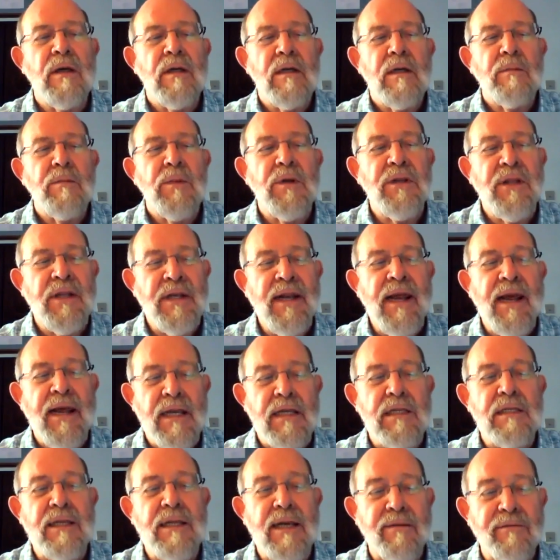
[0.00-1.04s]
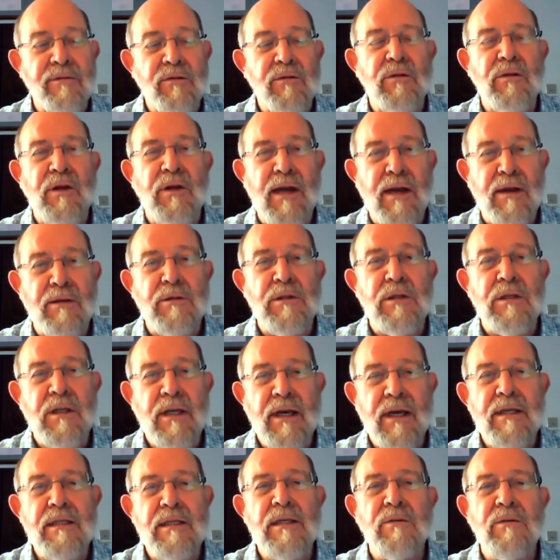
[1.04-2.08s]
but the next 7,000
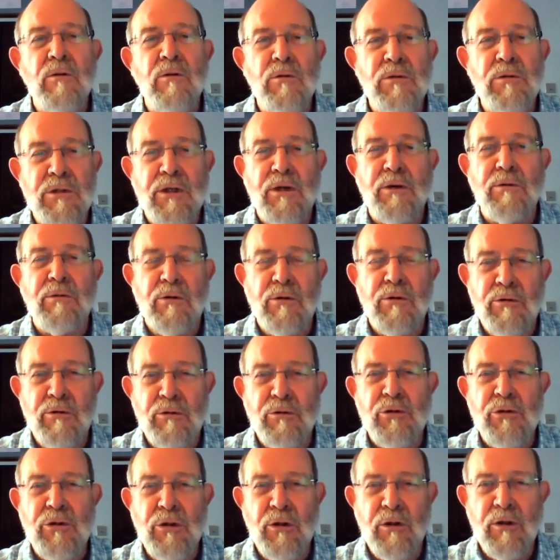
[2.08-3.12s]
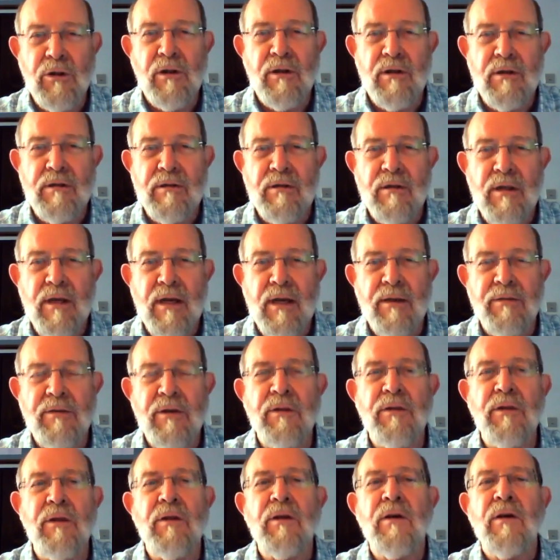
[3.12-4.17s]
days are also crucial, and
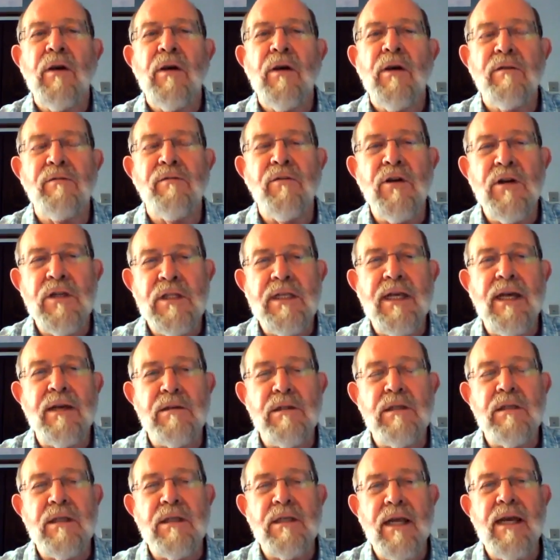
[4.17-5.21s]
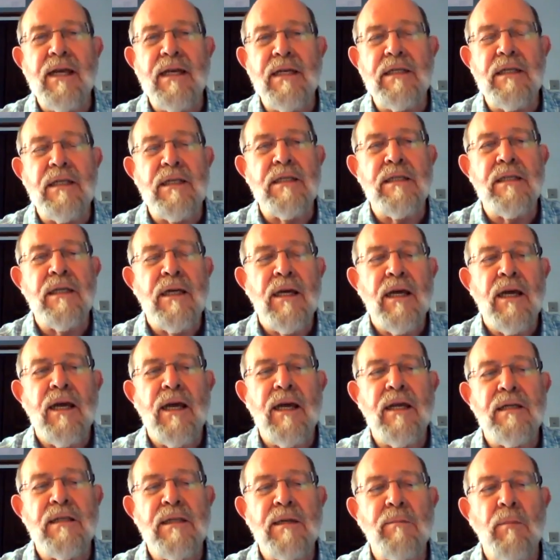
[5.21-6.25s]
that the first 1,000 days
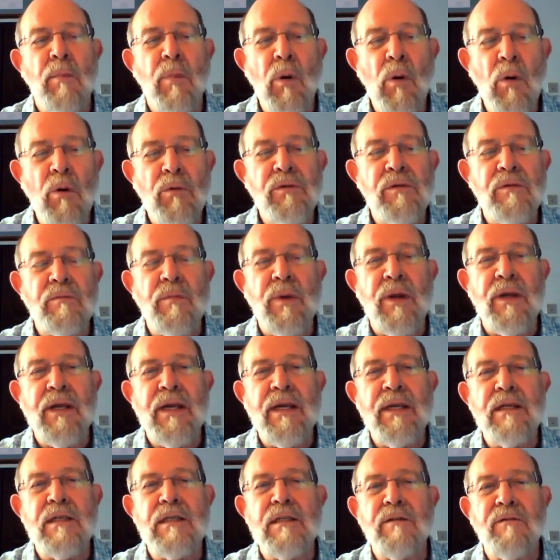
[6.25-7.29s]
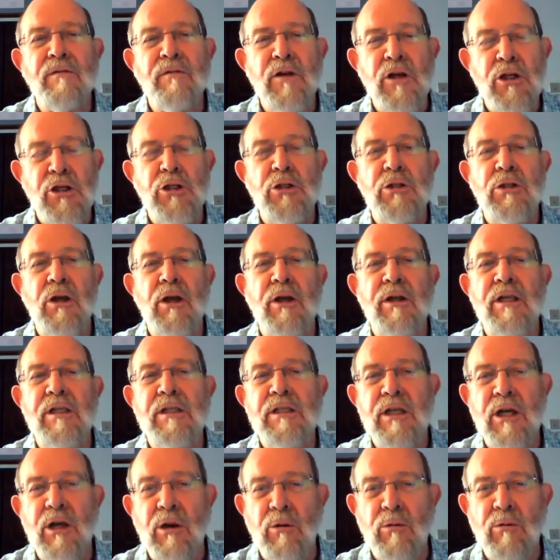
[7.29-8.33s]
is important but insufficient on its
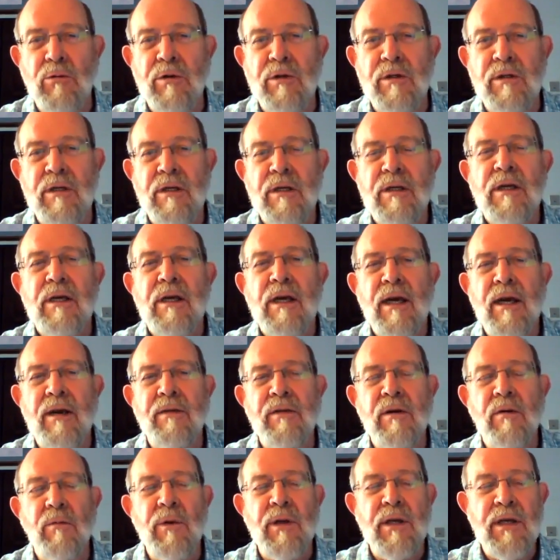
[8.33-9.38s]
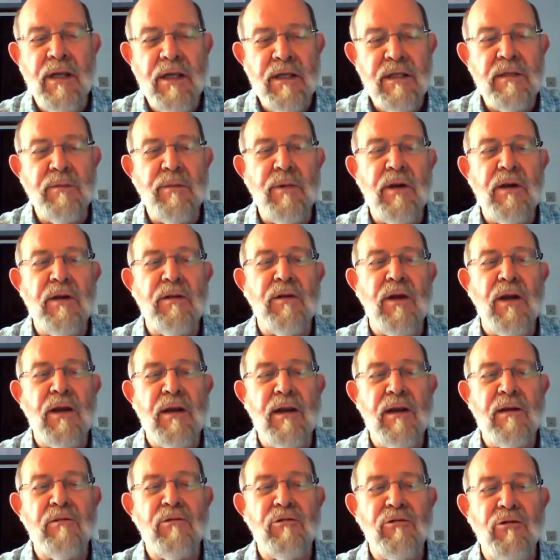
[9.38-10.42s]
own, and that we need to be
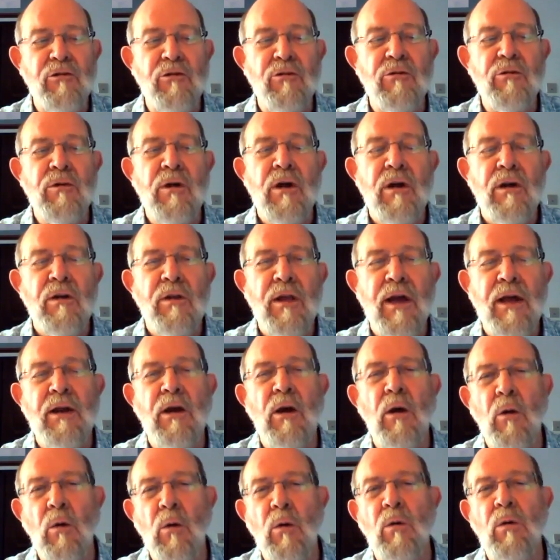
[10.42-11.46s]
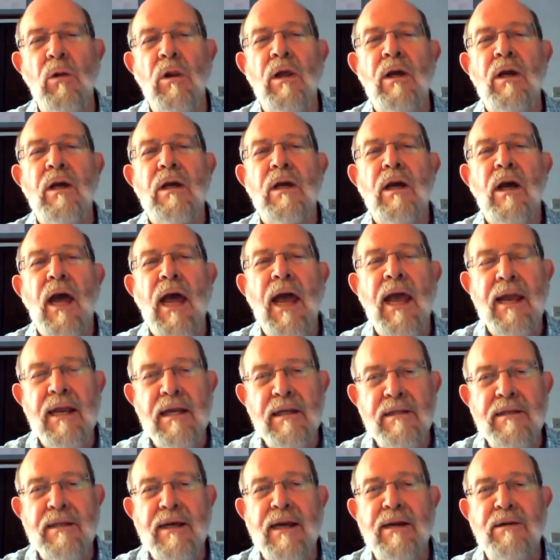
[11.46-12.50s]
thinking through that whole
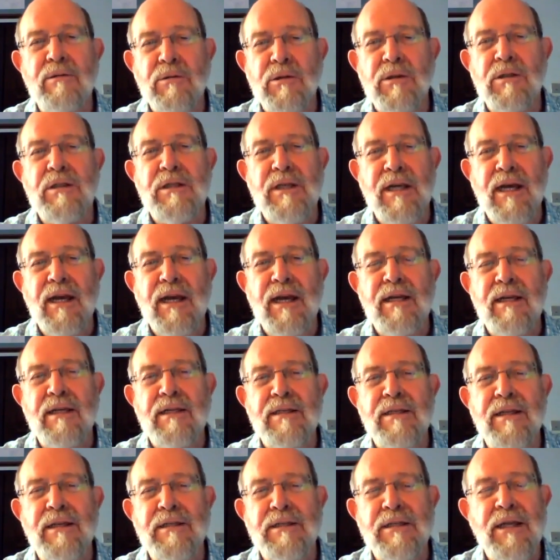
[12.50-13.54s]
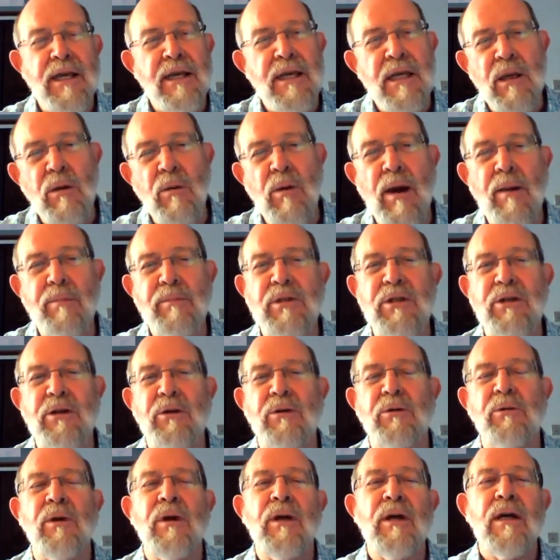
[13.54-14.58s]
8,000 days that take you up
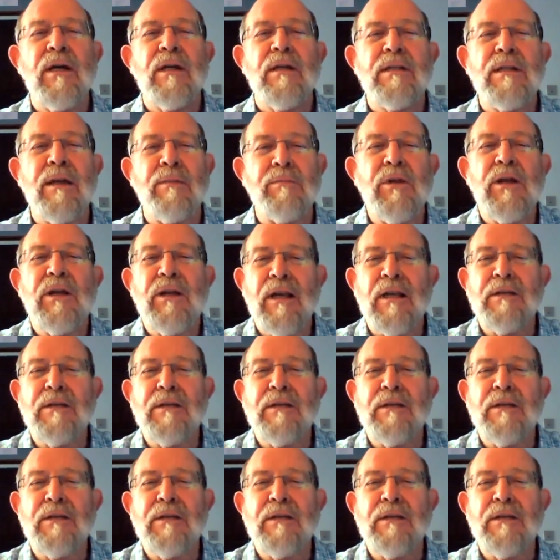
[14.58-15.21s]
to something